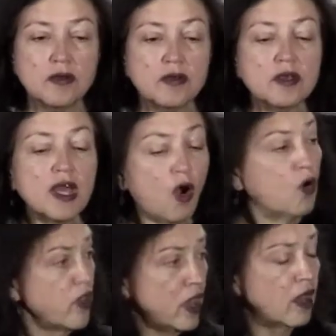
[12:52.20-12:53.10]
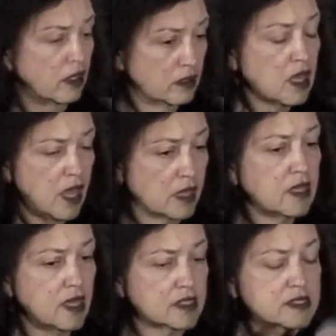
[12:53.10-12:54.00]
as yeah. Oh yeah. Dancers.
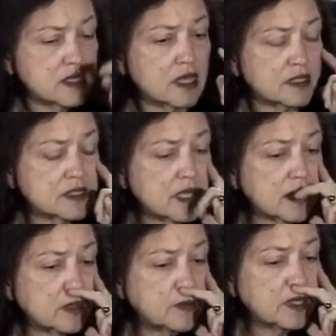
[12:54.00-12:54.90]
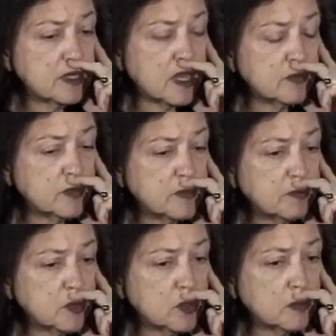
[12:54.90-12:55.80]
Yes, yes. And I mean, I
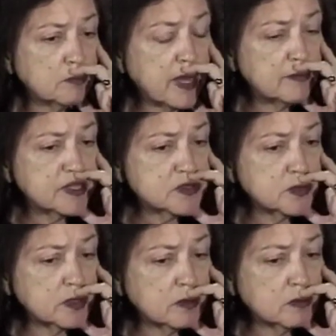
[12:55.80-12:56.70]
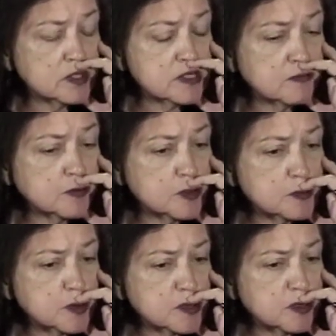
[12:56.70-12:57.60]
remember Bob Israel was the first
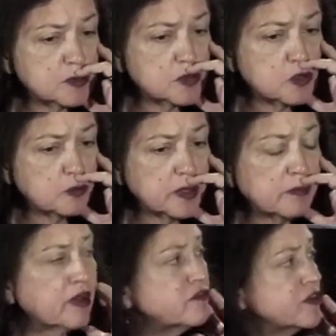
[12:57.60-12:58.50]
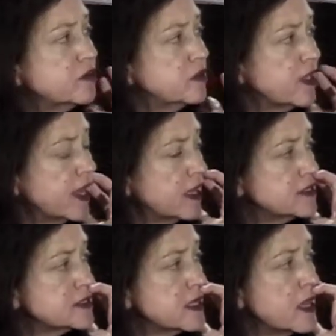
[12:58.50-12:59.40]
person who told me about Phil
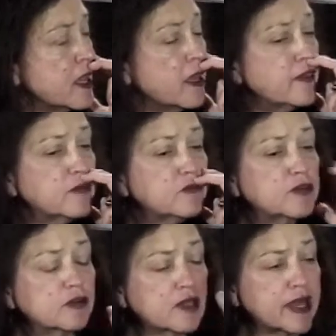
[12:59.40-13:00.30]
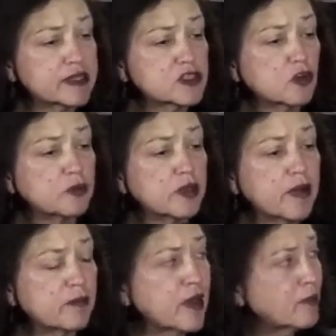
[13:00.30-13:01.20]
Glass, uh -huh. and then Phil Glass told me
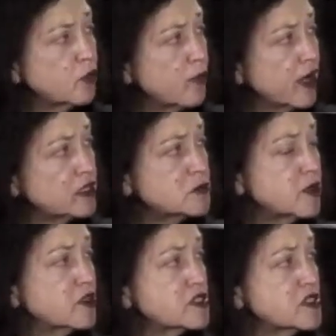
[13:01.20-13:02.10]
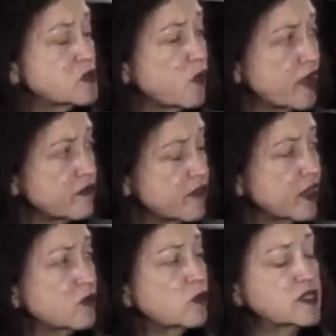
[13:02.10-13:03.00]
about Mabou Mines because right. his wife
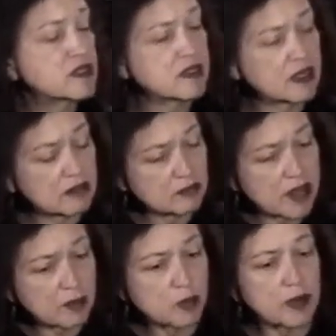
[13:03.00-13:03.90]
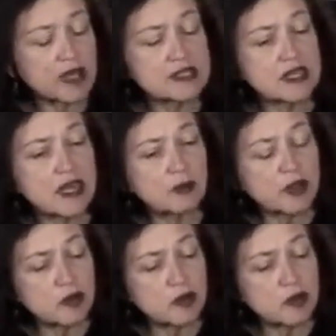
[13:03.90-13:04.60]
then was in Mabou Mines, and I went